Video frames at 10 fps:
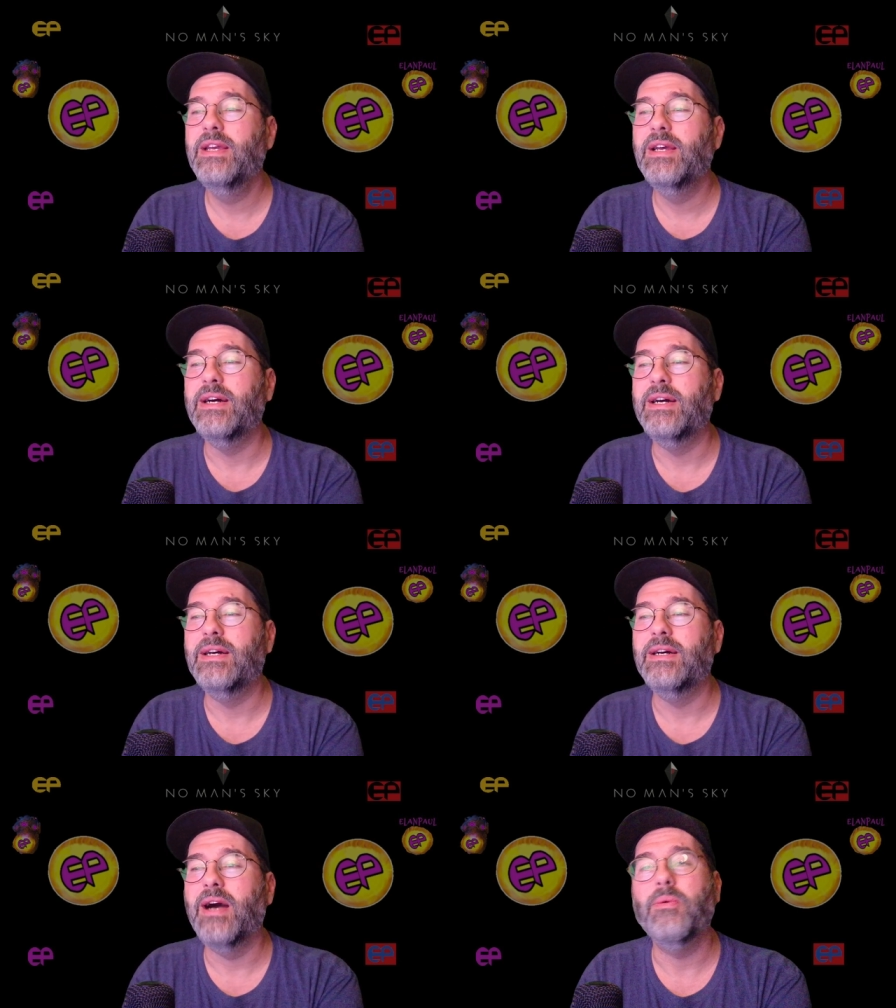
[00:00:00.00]

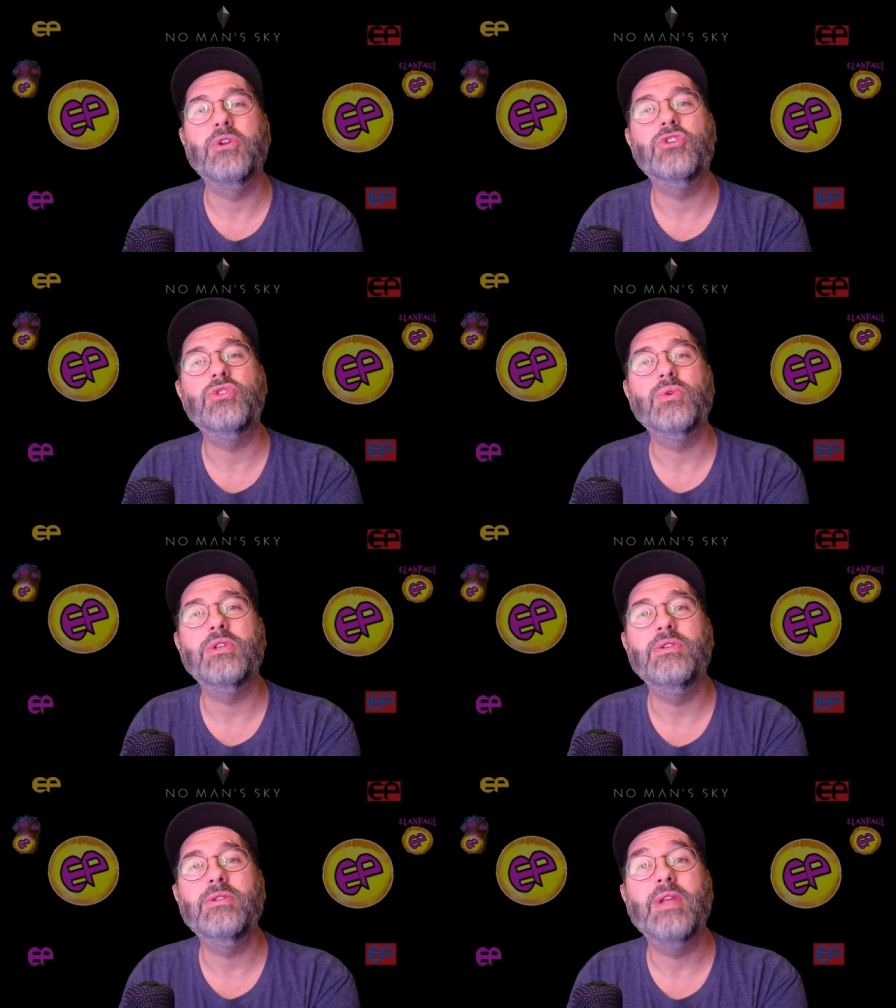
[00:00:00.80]
I want
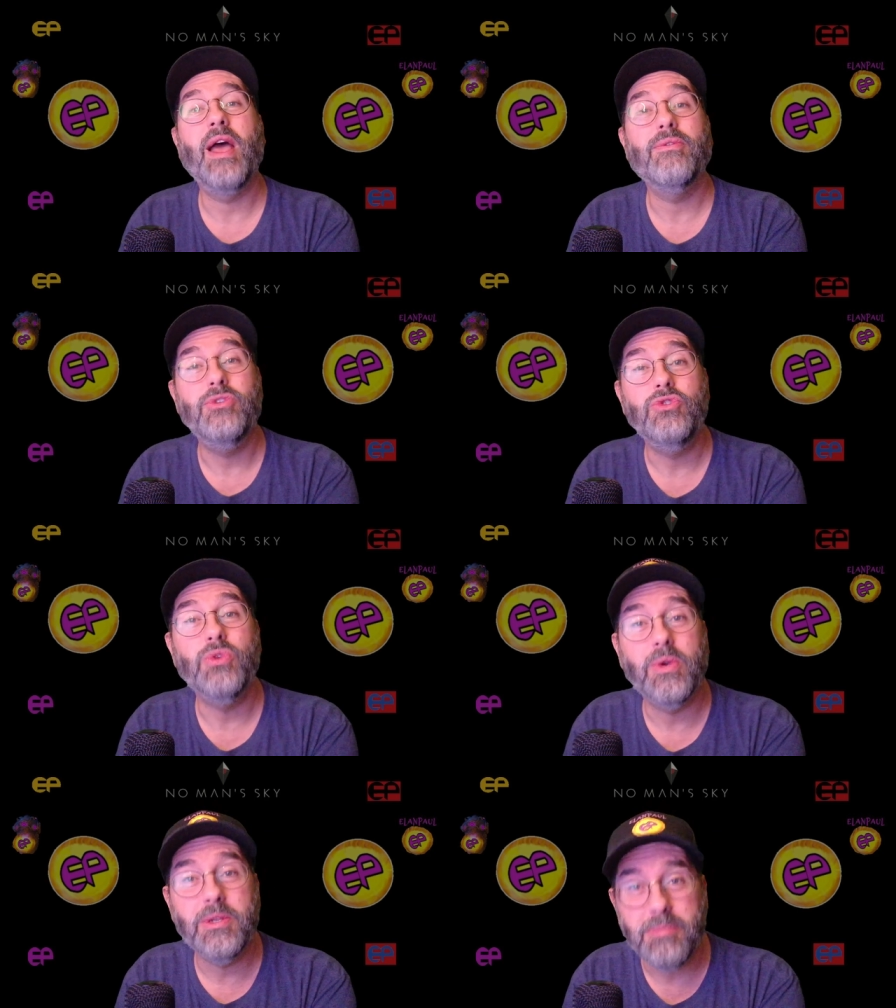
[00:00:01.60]
to have you
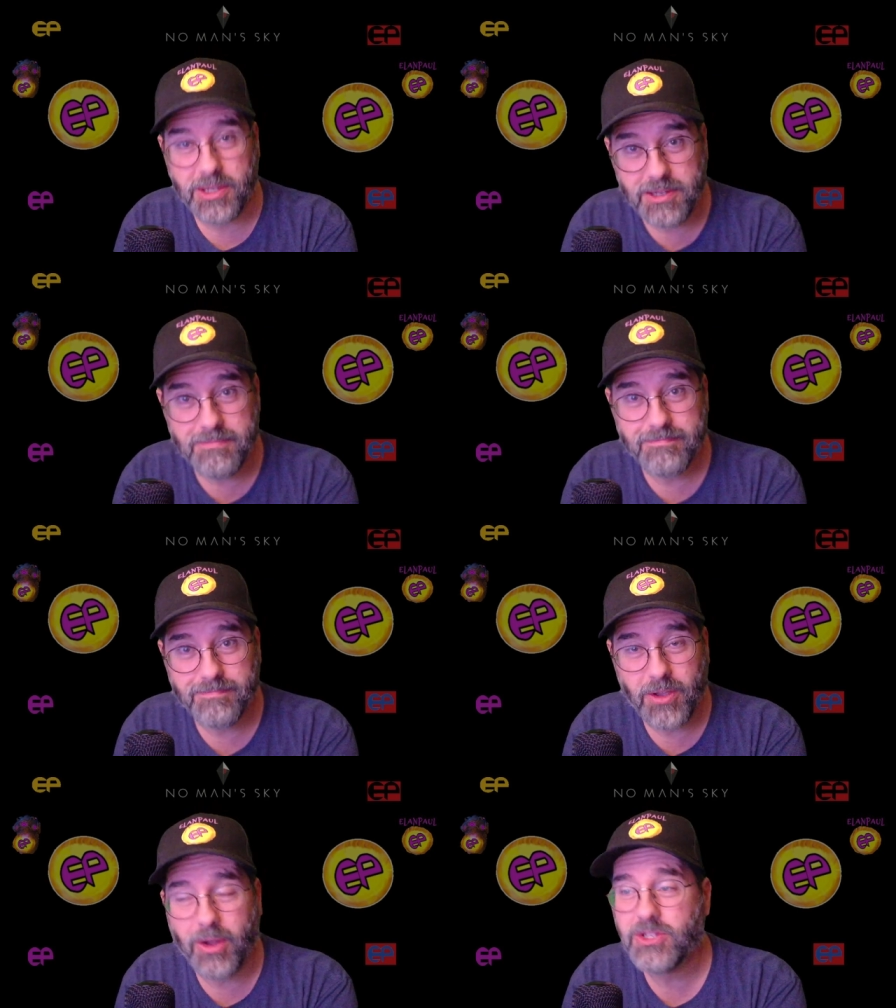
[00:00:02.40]
join me
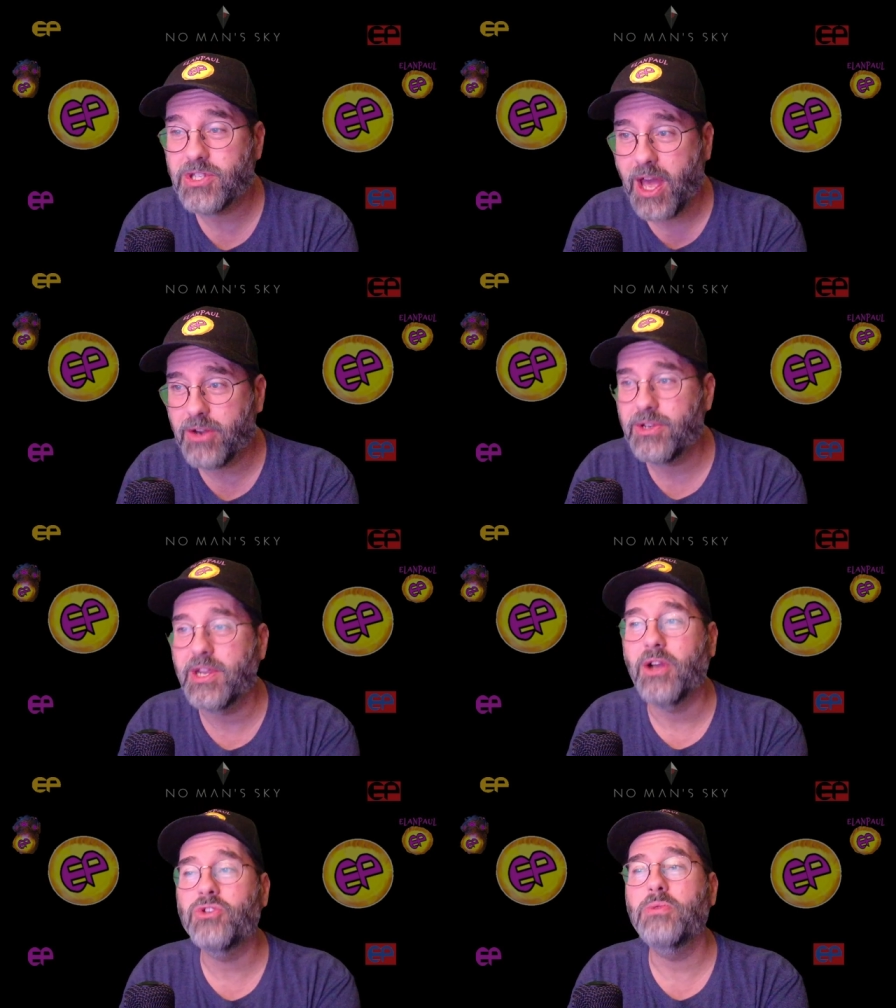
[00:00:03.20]
on
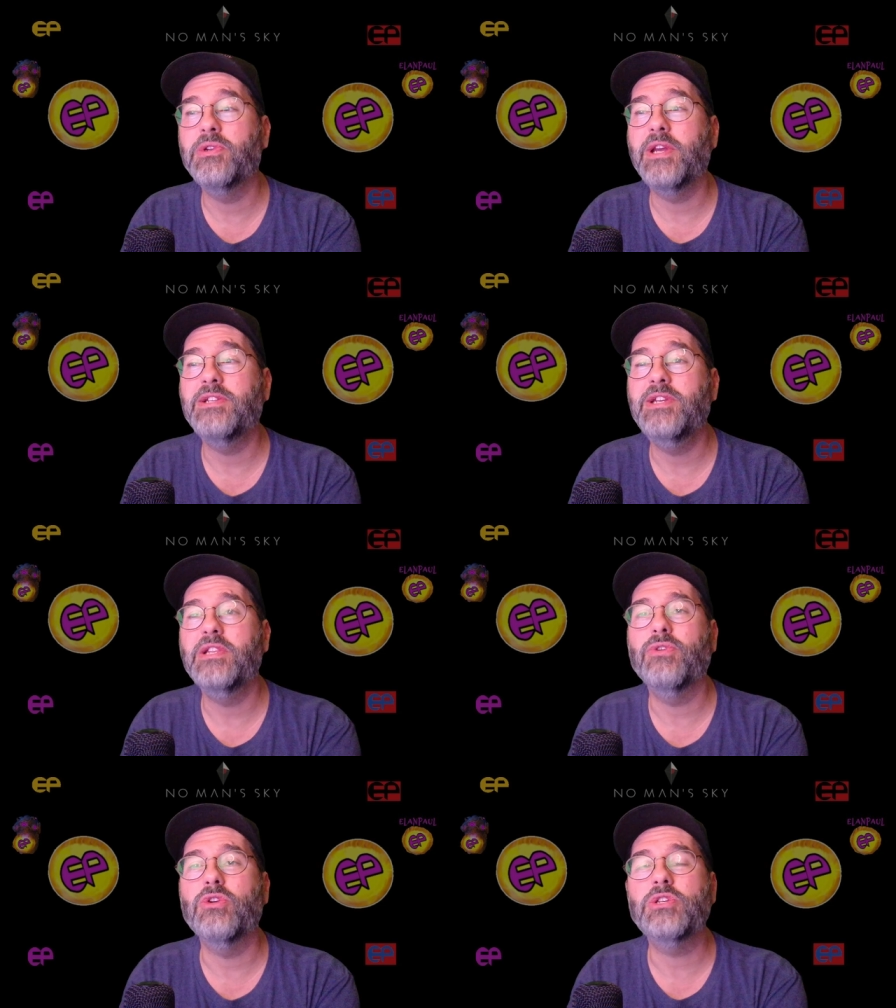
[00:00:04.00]
Saturday, October
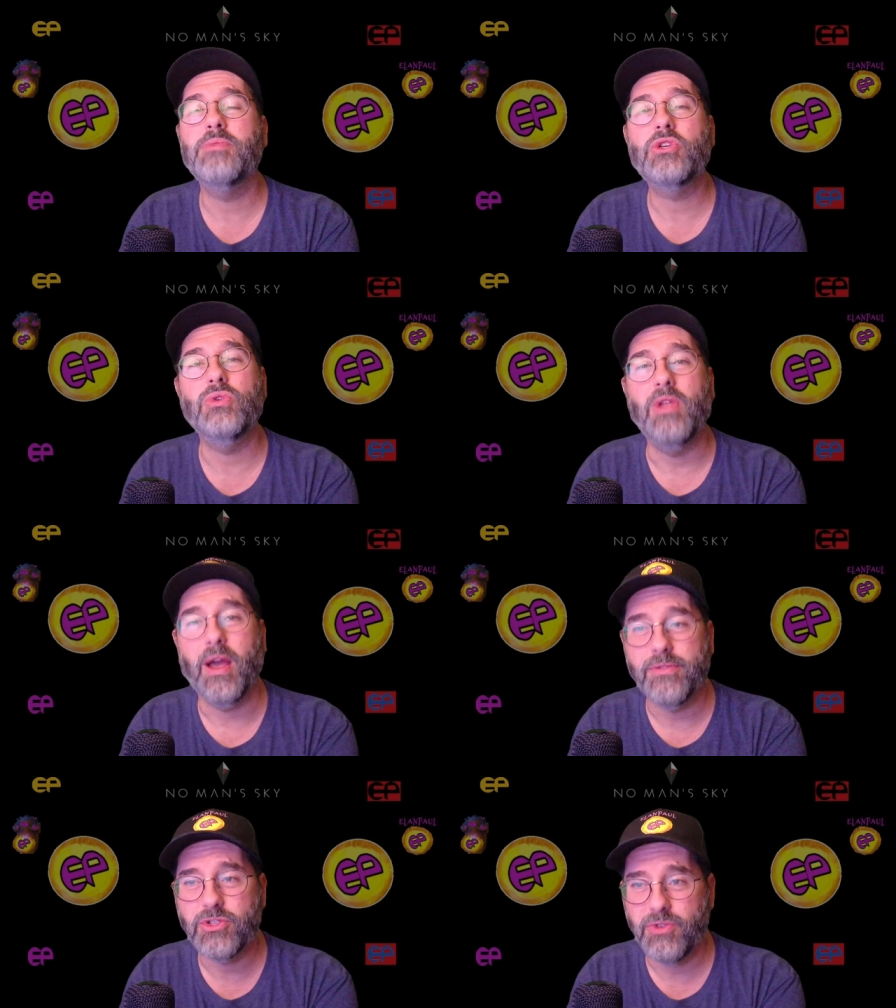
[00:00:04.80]
19th, for a special
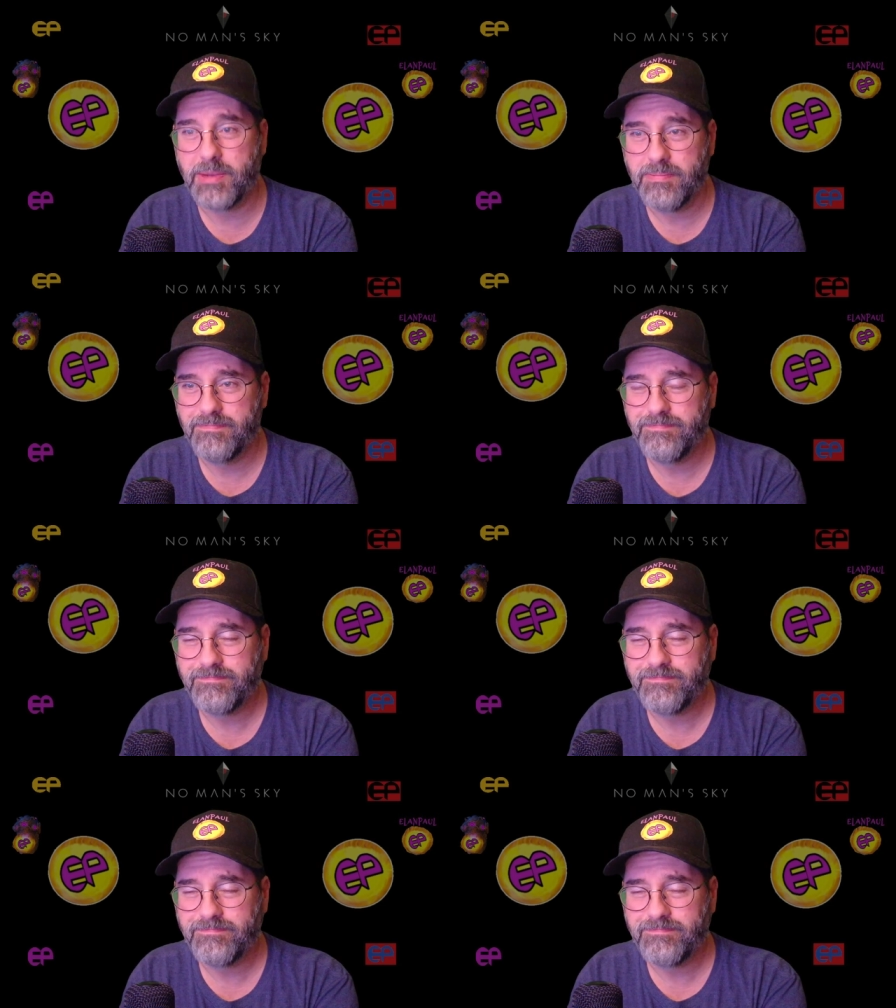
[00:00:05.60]
live stream.